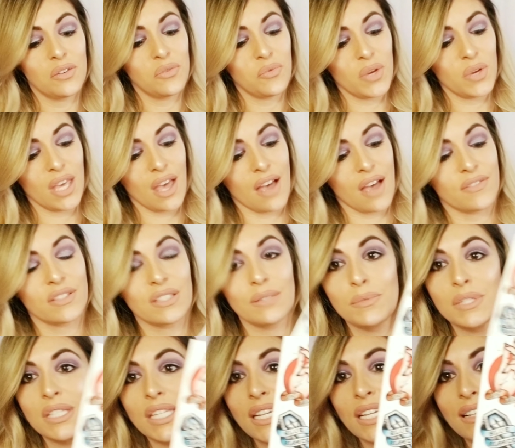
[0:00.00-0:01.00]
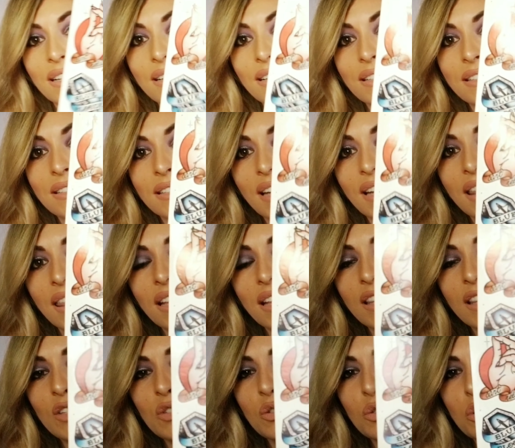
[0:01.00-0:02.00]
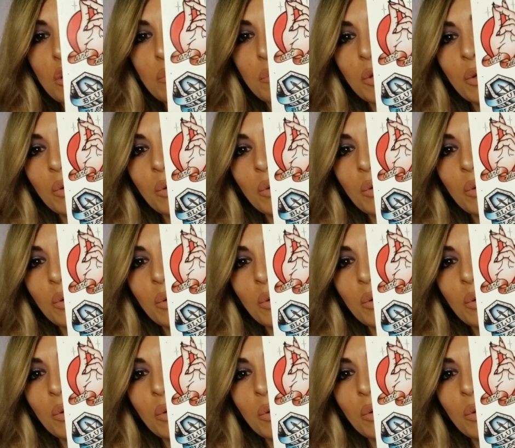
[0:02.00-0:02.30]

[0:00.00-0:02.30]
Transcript: we have some stickers. And I think these are super